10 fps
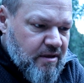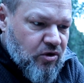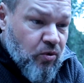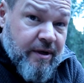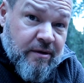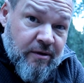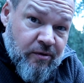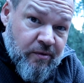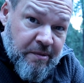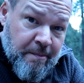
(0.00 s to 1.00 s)
Quick
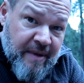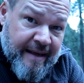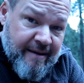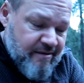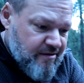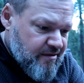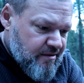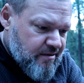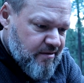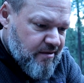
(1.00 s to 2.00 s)
note with Matt.
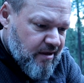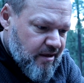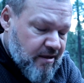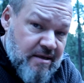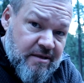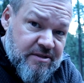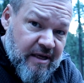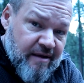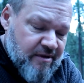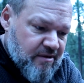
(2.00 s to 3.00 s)
He is
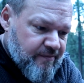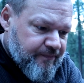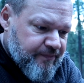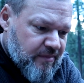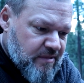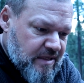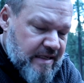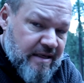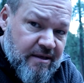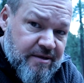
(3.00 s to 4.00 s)
having
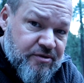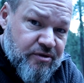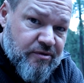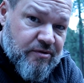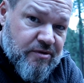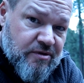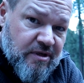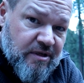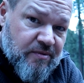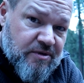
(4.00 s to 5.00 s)
knee issues.
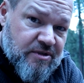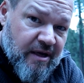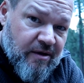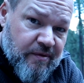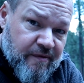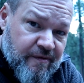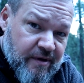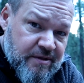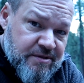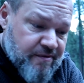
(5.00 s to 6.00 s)
He was out with
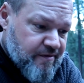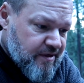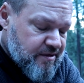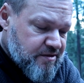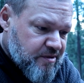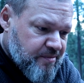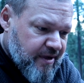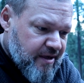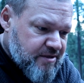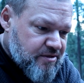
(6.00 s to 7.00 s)
friends of his the
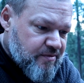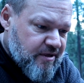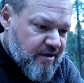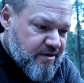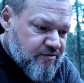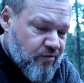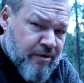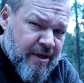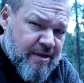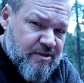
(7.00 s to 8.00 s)
past
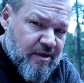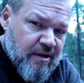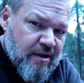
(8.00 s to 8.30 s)
4 days.